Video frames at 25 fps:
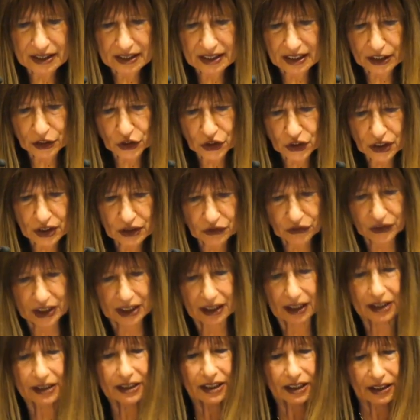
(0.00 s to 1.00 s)
session
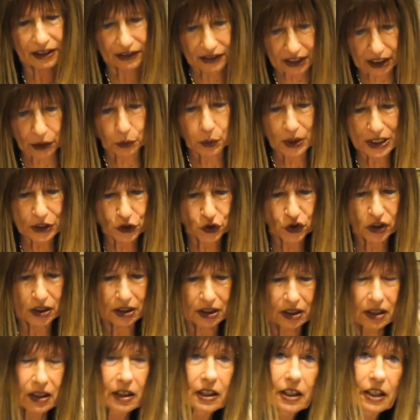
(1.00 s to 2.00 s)
regarding the
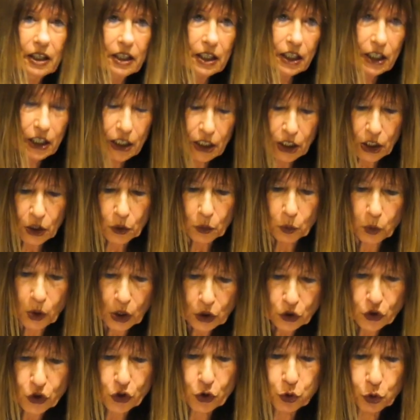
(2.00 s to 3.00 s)
question,
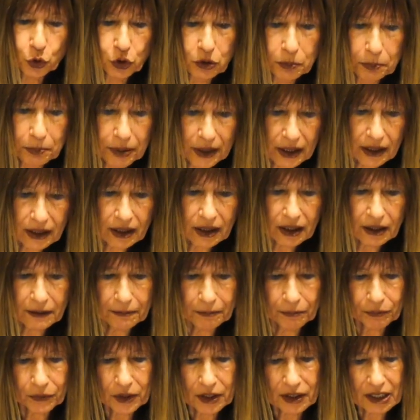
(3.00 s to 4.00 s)
what should
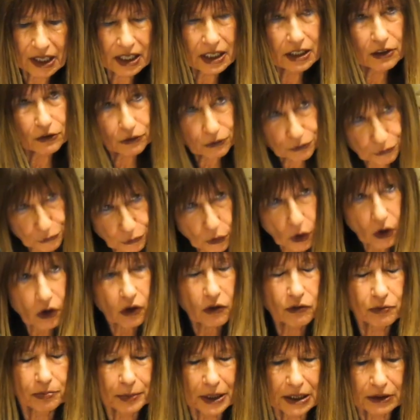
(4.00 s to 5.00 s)
be the
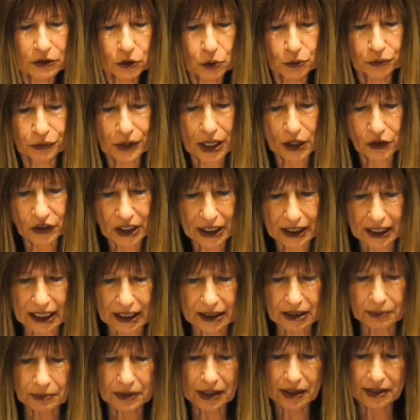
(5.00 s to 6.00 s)
involvement of our
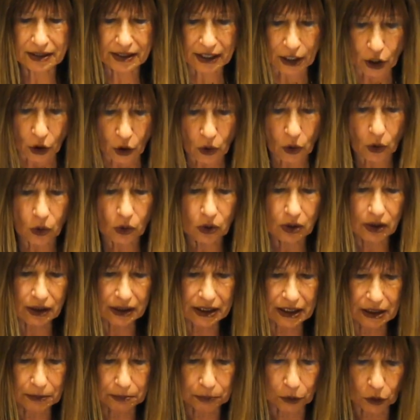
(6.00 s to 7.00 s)
Academy as a whole in